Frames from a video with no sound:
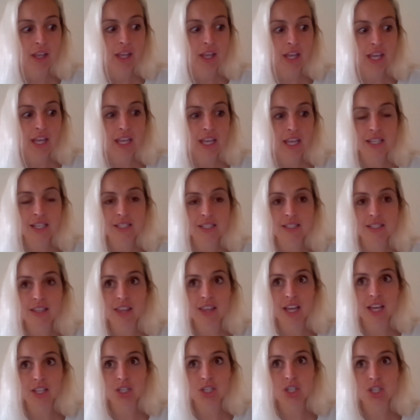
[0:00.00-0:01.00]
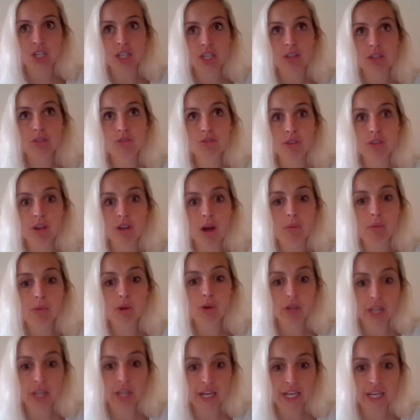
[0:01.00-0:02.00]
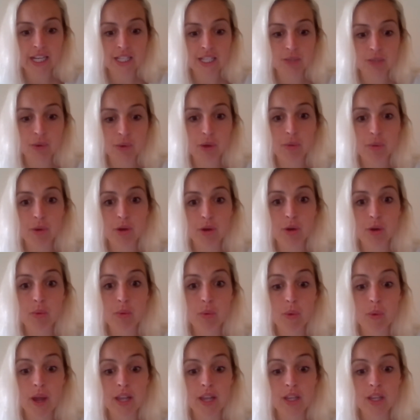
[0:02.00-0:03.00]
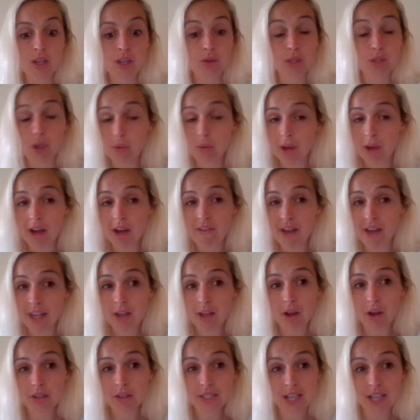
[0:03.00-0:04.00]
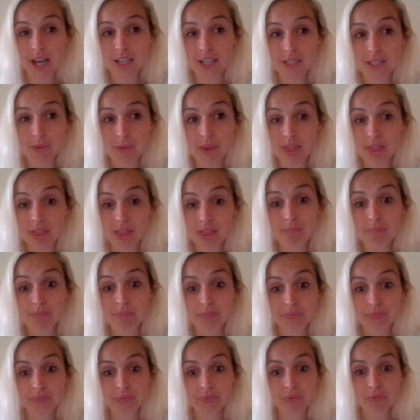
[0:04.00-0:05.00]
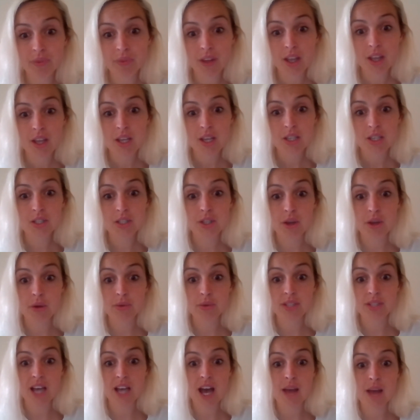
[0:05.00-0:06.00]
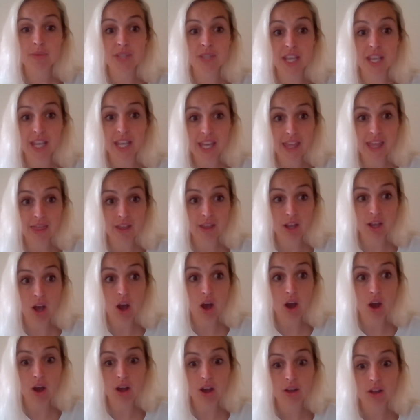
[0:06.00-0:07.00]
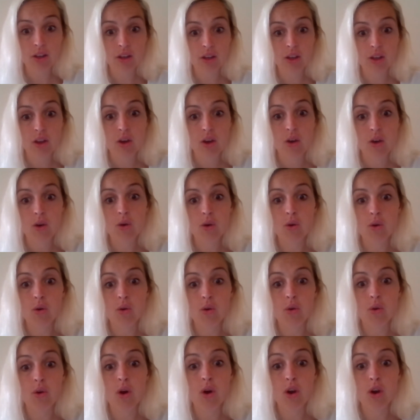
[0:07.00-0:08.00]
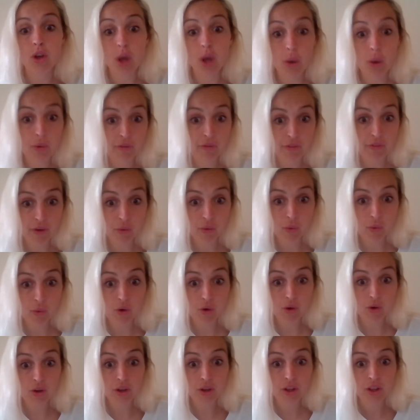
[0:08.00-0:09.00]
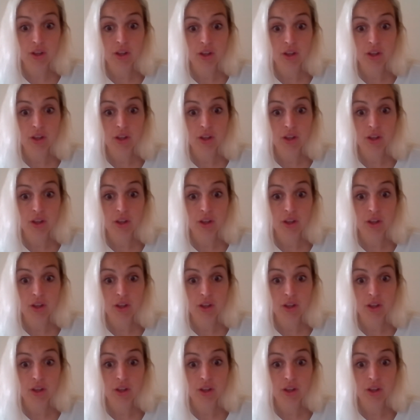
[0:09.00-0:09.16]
is that children are more likely to open up when you don't have eye contact with them. So times like in the car or going for a walk